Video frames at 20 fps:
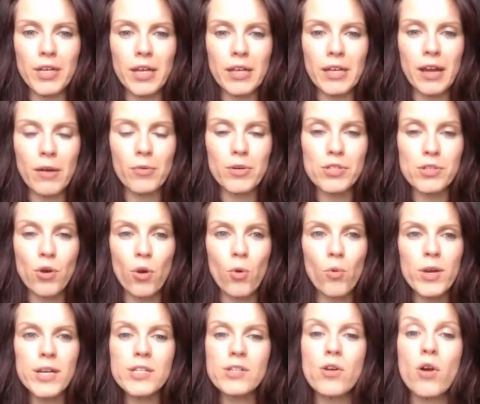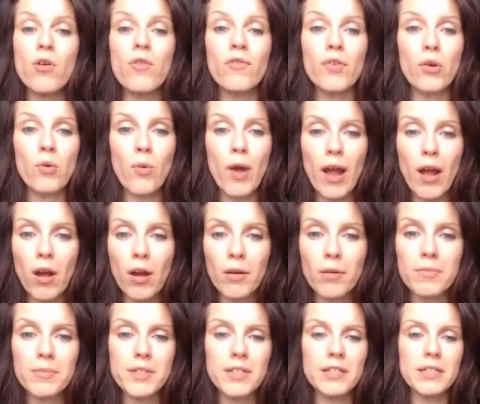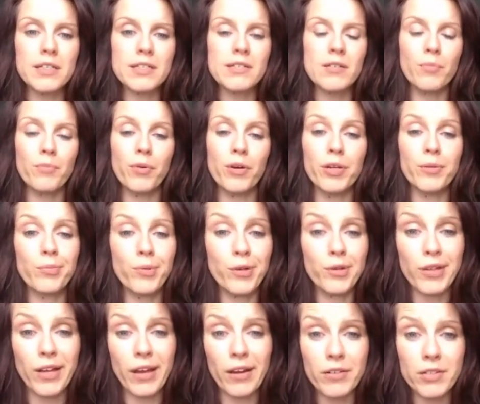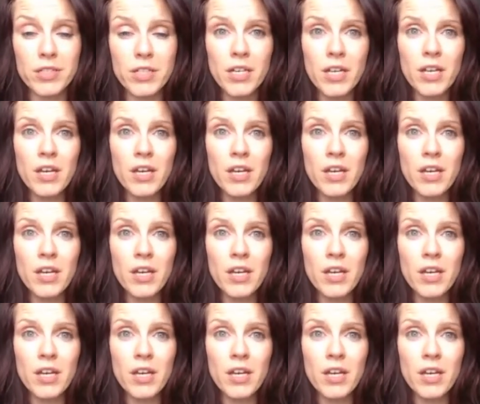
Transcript: and I was always overwhelmed and at some point burned out